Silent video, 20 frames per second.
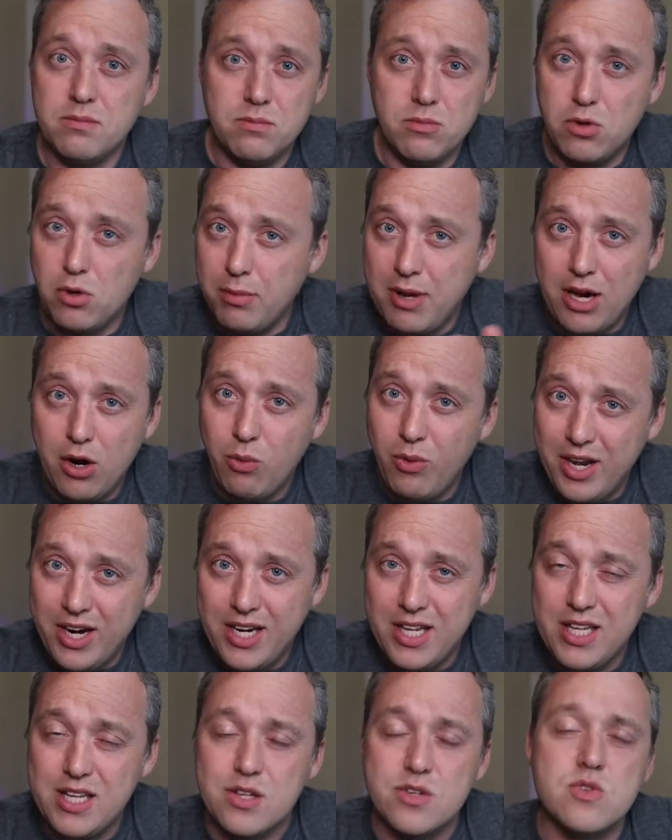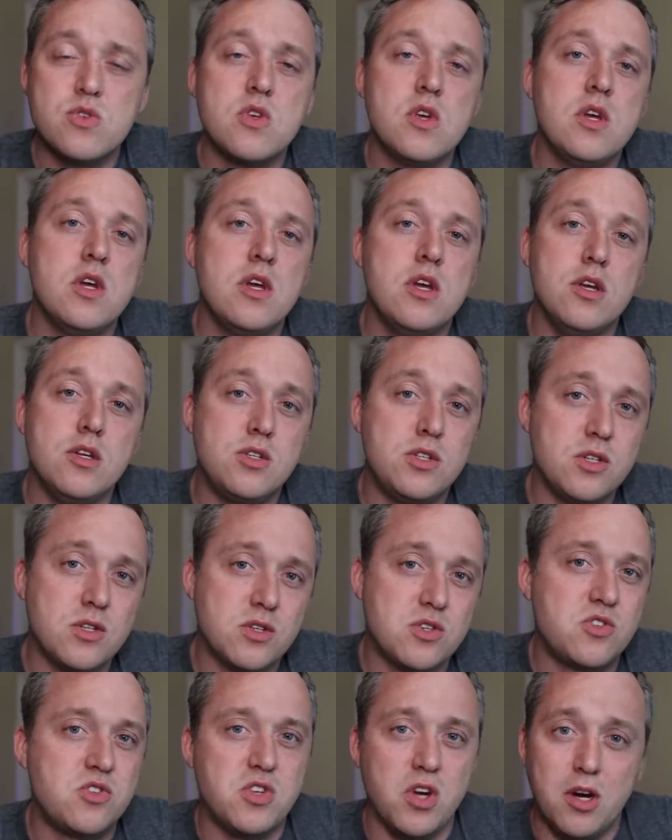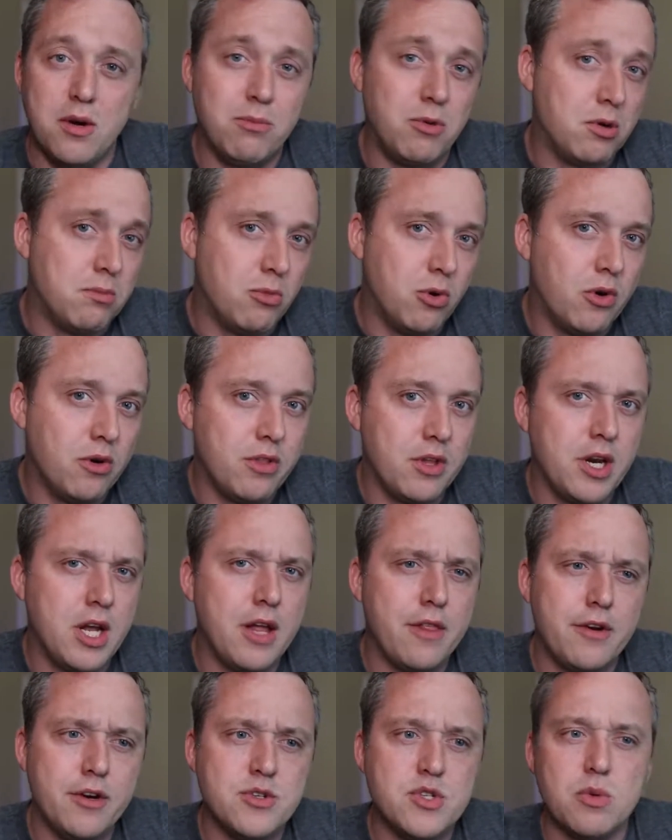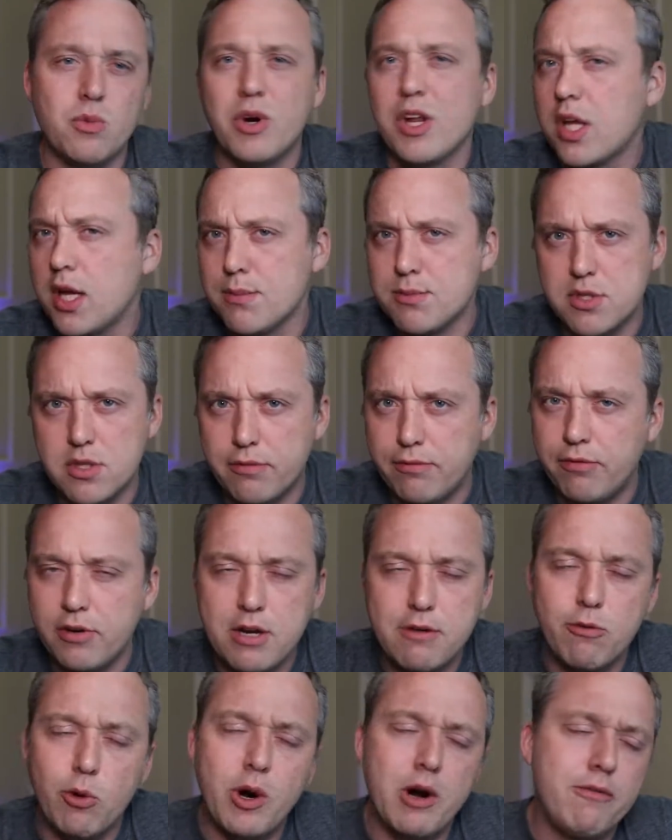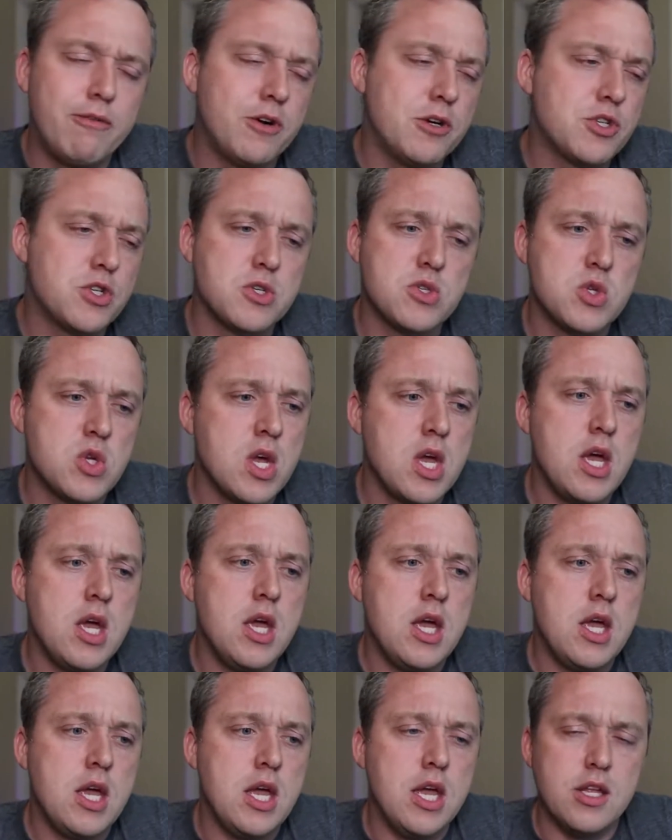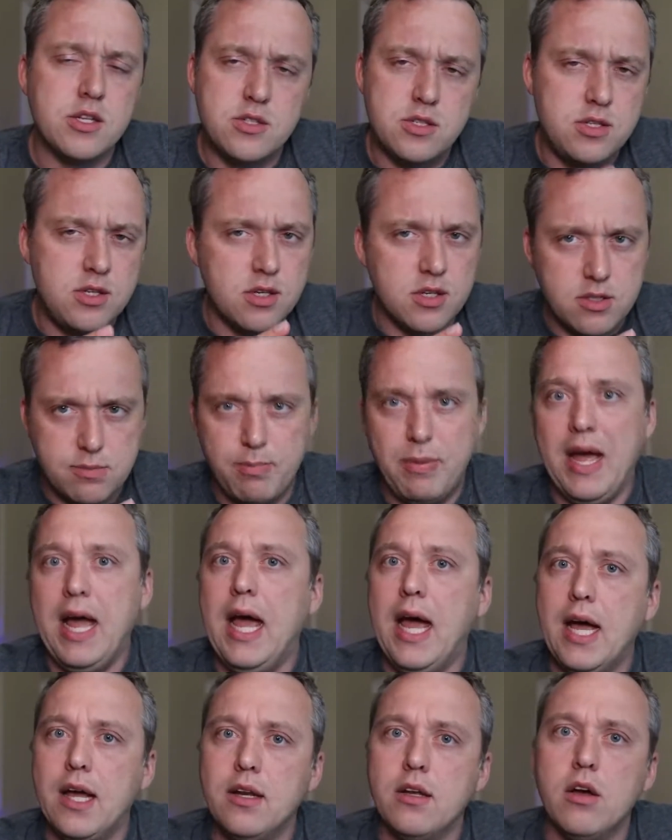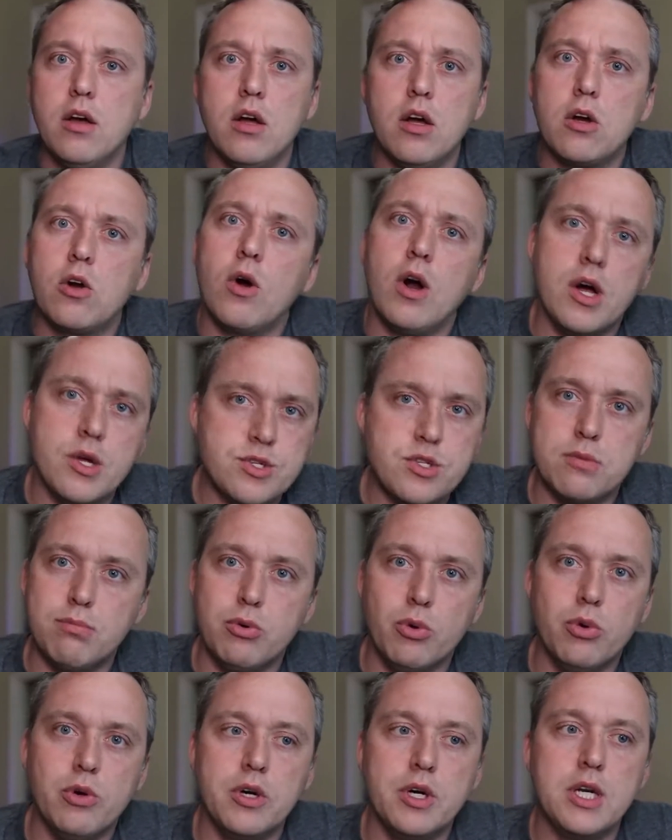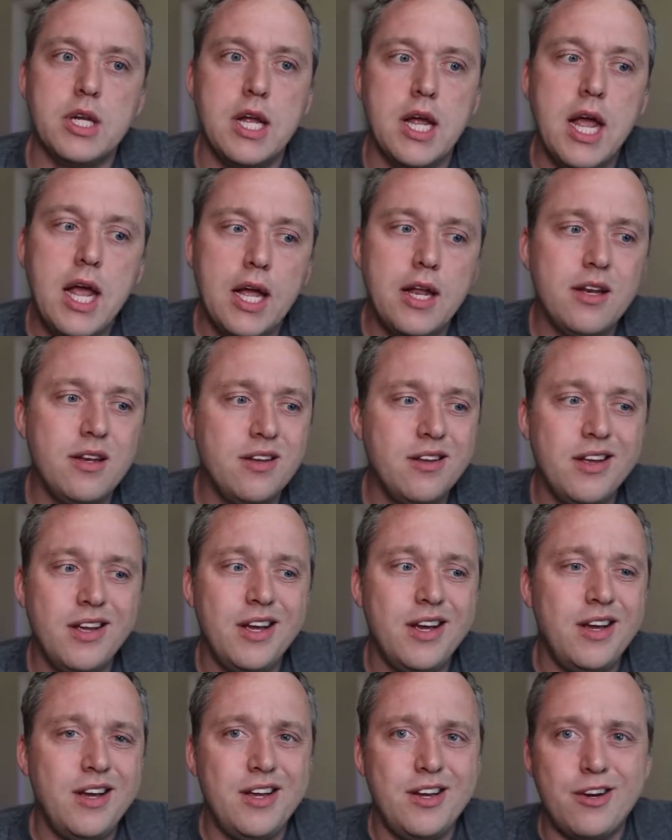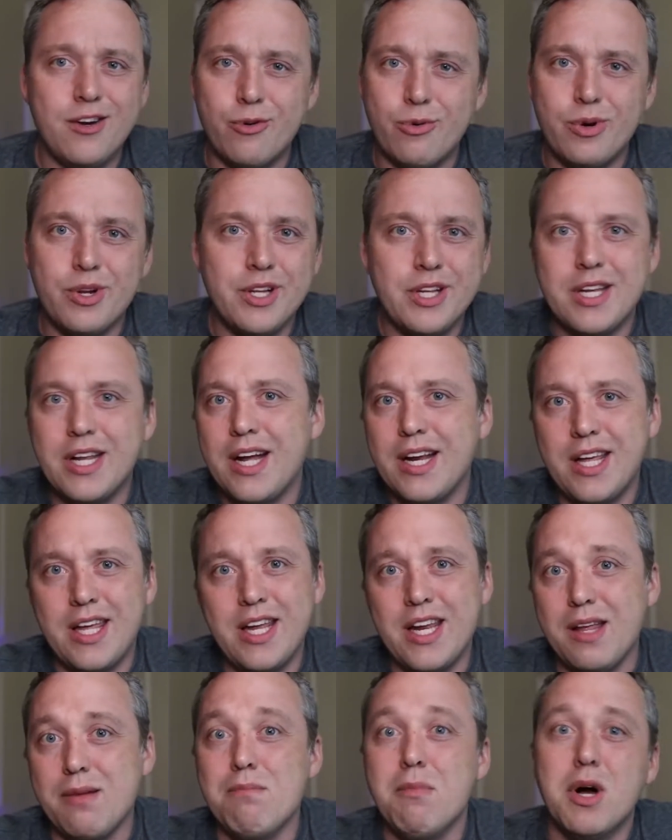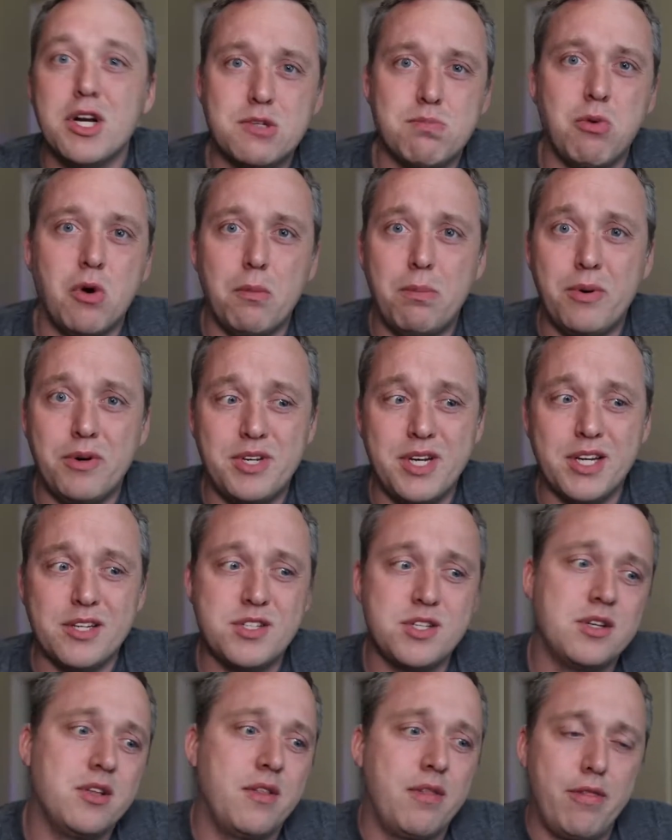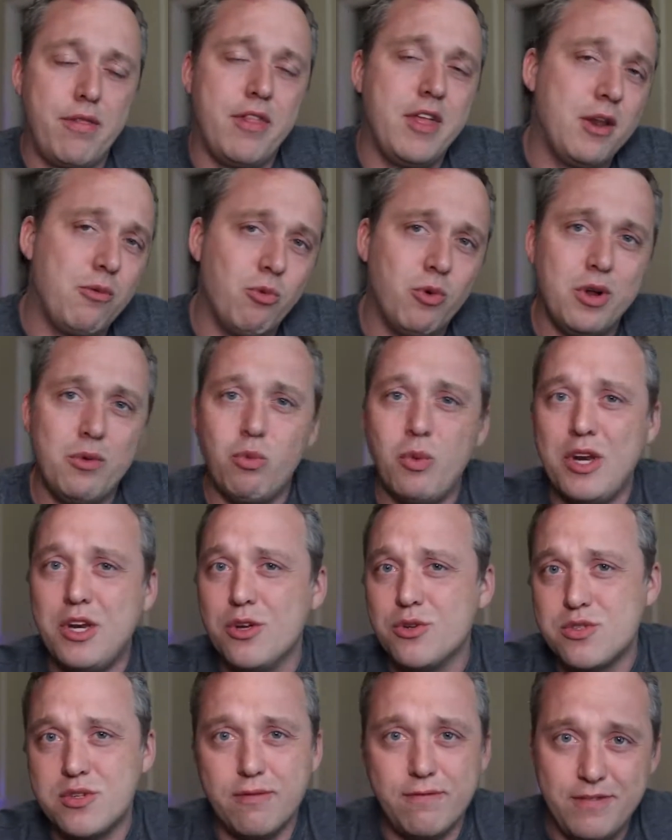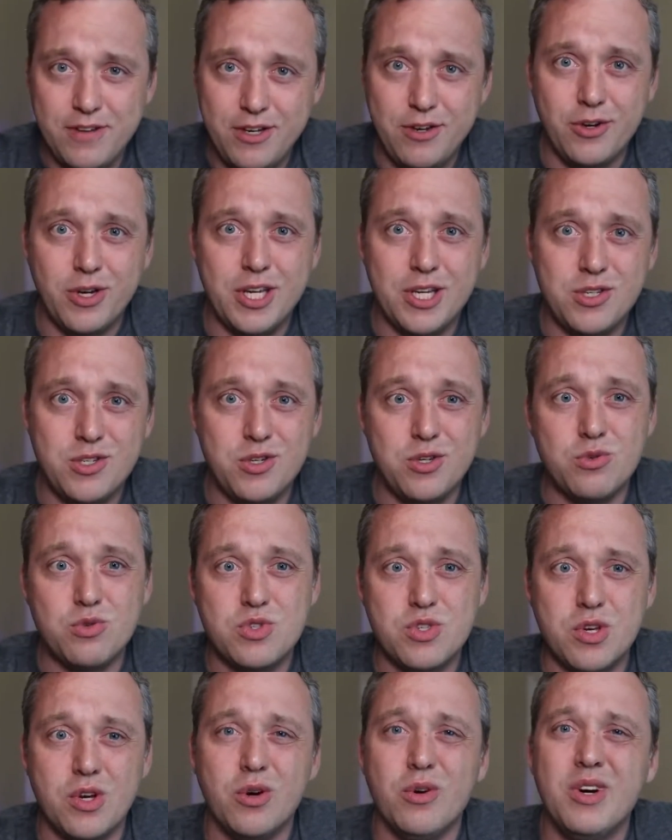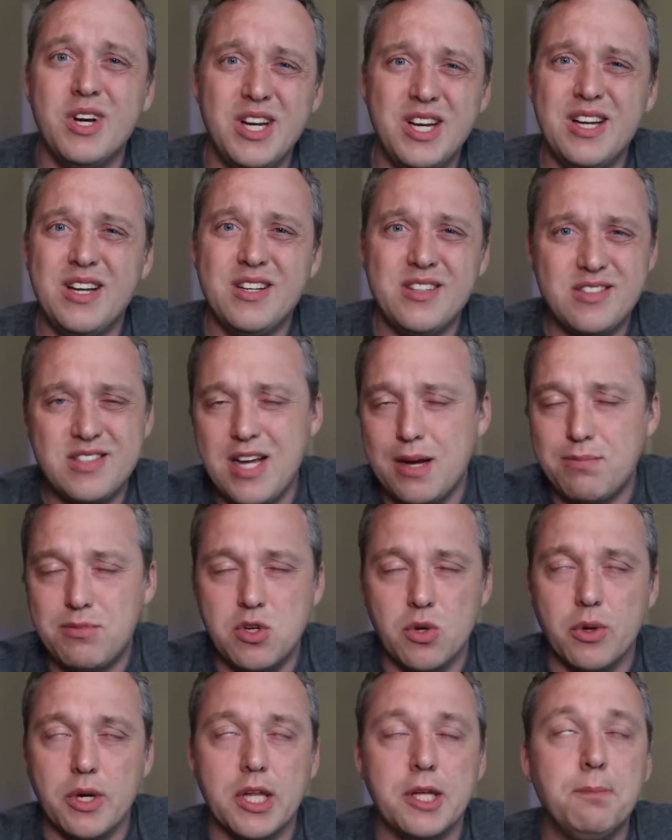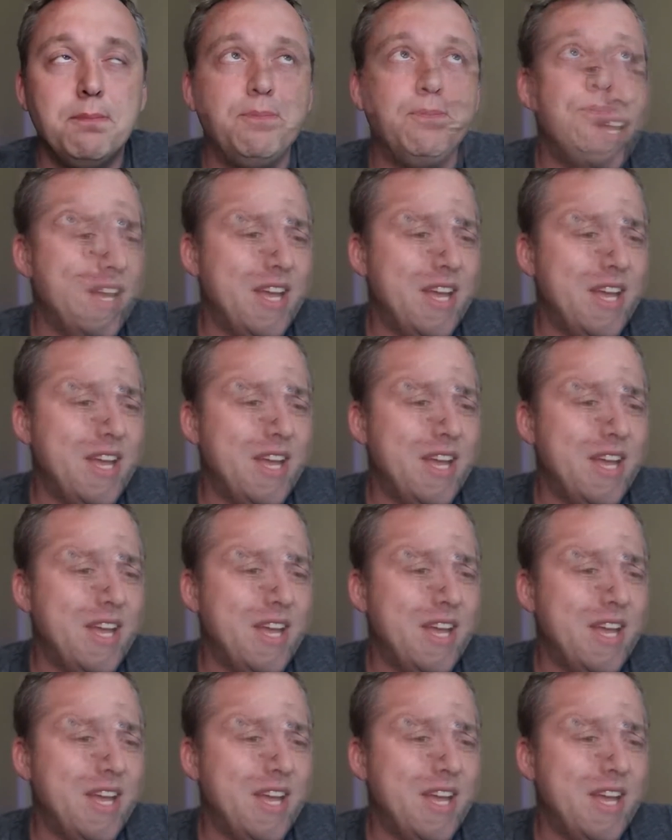no matter what it is. It's just some are more than others, and when it comes to the freeware versions, it's just bad across the board, and you're really not getting much more protection than what Windows Defender gets you, so stop doing it.